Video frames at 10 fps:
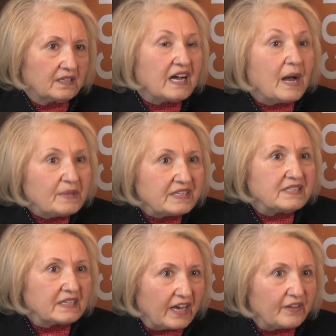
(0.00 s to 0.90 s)
coming
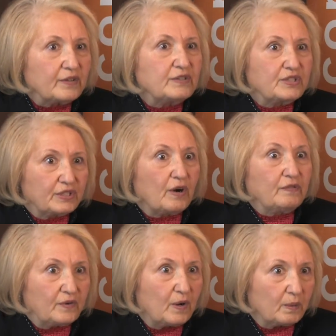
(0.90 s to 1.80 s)
together to go
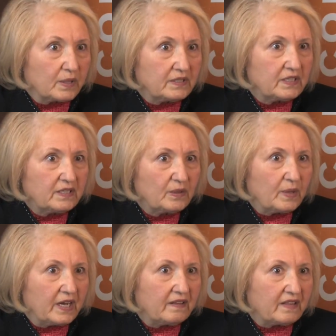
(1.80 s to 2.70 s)
forward in a
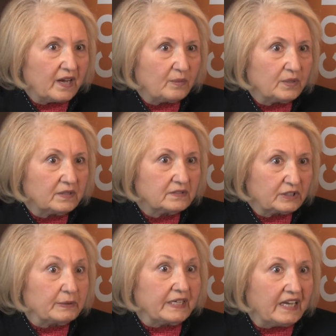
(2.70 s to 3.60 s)
way that will
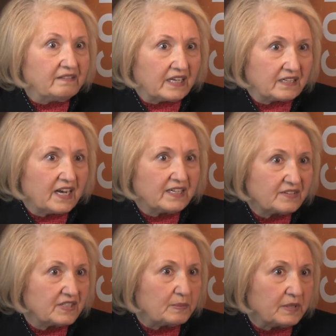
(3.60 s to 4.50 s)
create that kind
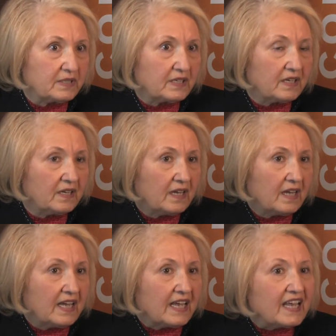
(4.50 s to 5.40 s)
of stability.
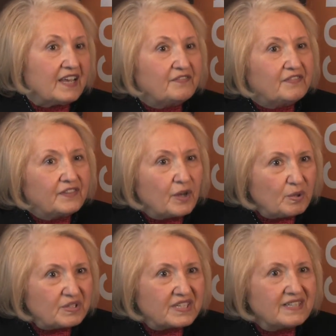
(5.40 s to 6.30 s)
If
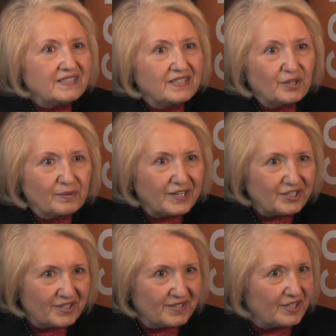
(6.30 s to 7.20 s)
those
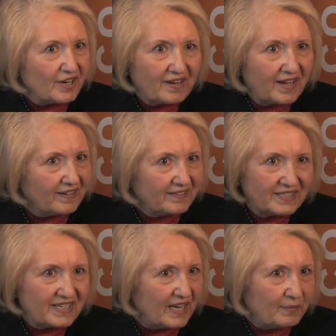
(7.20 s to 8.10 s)
considerations are not on
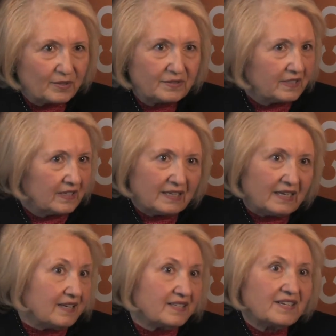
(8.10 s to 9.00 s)
the table,
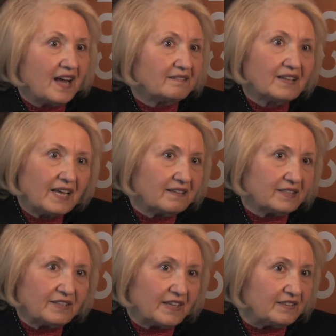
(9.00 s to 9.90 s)
it is not
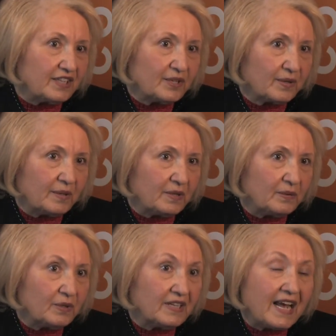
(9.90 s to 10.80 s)
likely that the
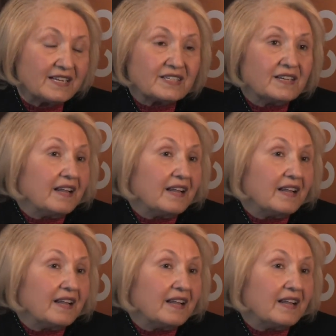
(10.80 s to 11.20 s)
agreement will last. And